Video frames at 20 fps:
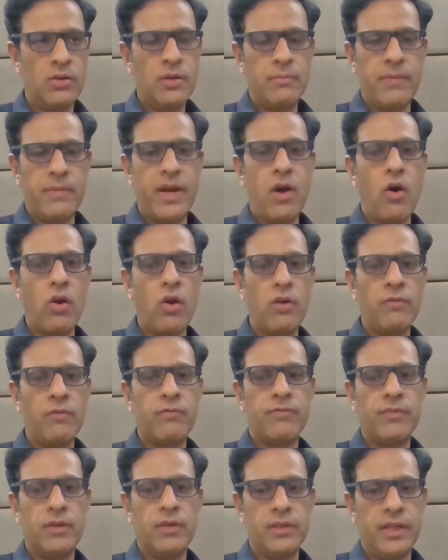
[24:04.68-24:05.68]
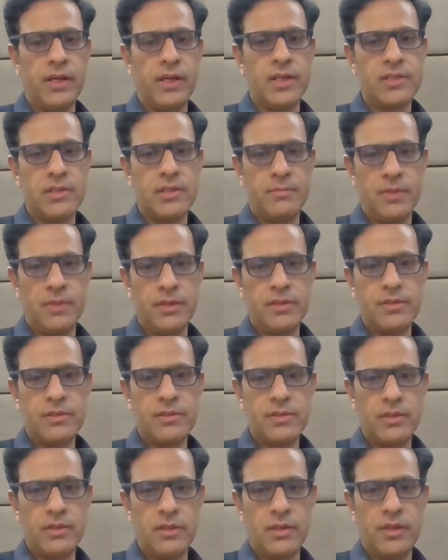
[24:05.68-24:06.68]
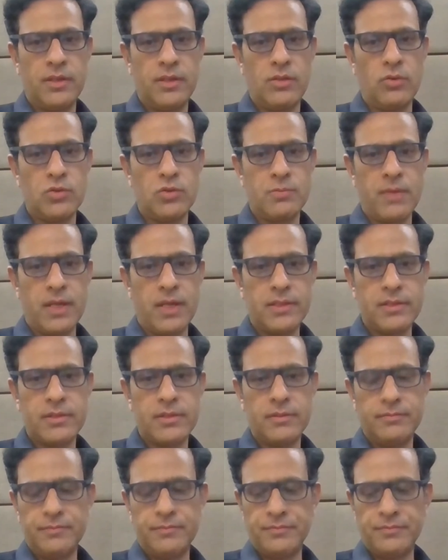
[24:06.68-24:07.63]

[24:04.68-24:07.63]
by all of the customers in those parts.